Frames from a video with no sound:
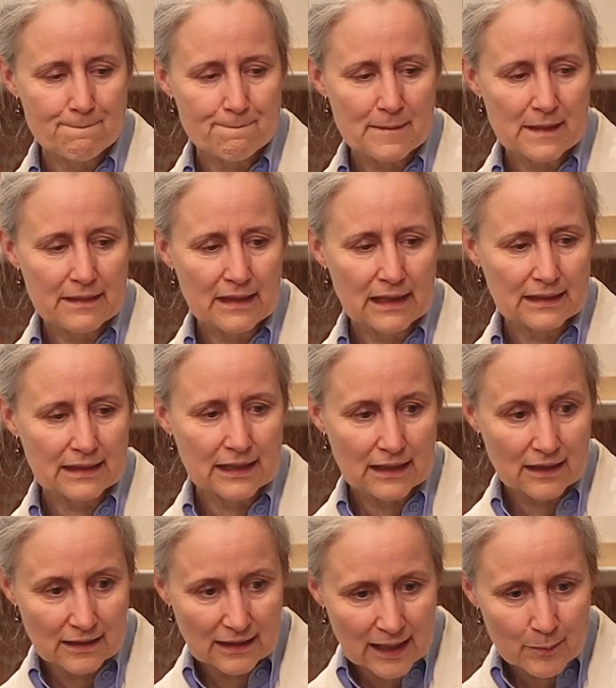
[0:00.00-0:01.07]
that can
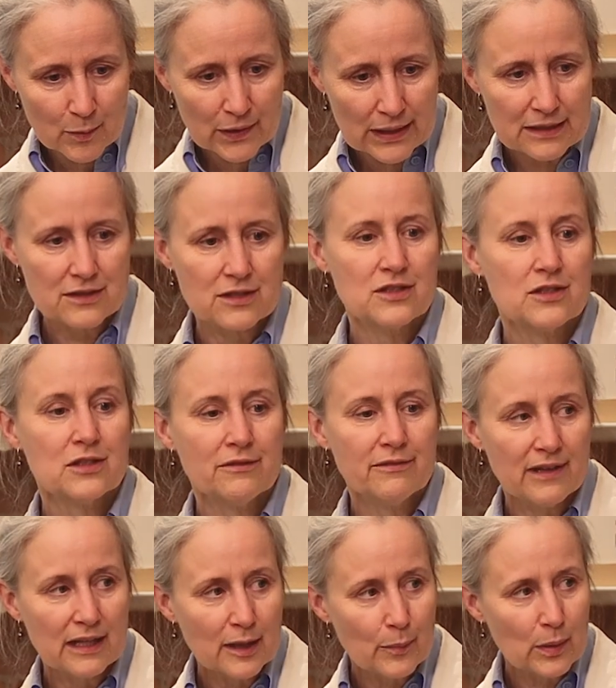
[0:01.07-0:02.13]
collaborate to
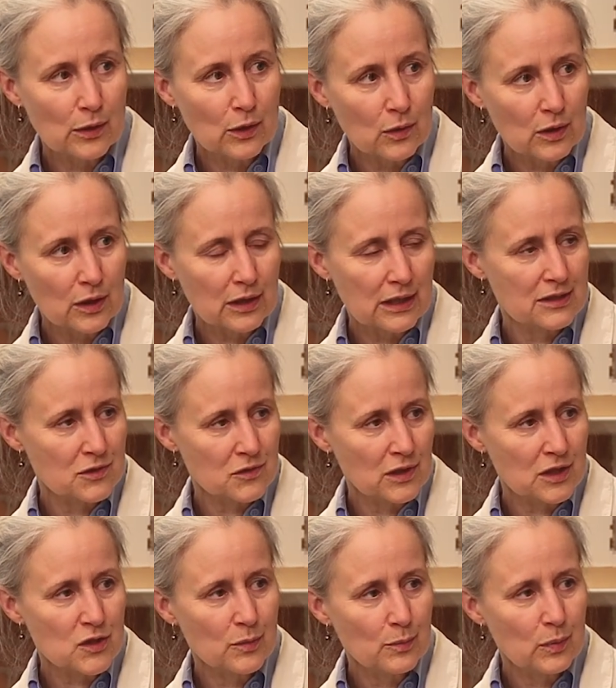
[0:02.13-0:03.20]
develop a local
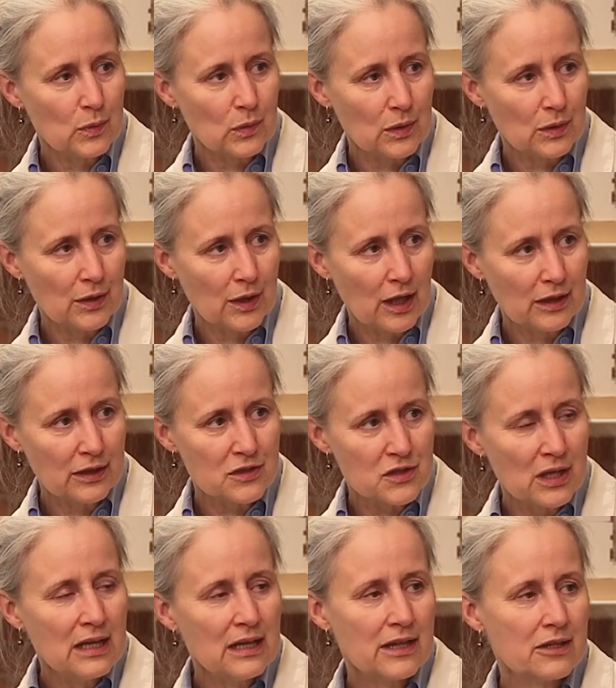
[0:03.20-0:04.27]
construction pool knowledge,
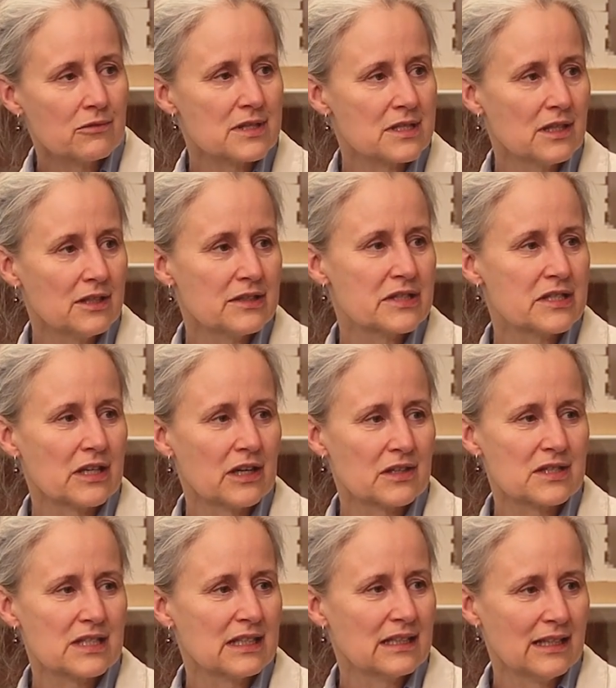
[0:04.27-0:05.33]
the results are
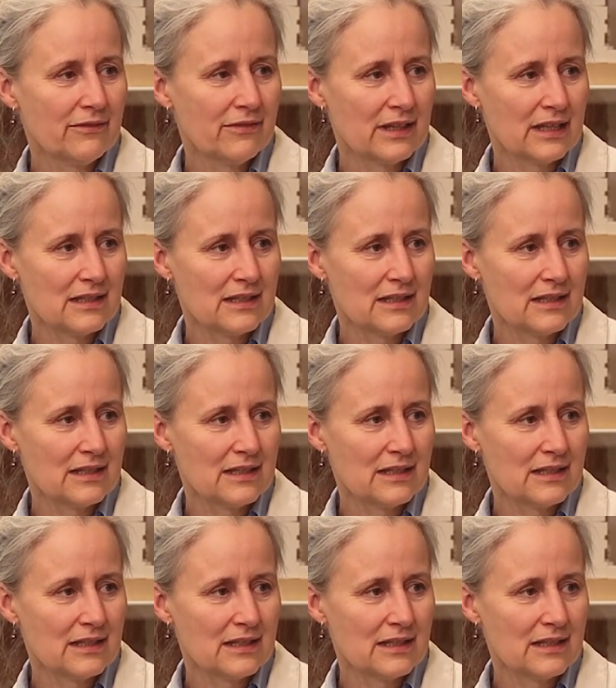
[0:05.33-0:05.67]
significant.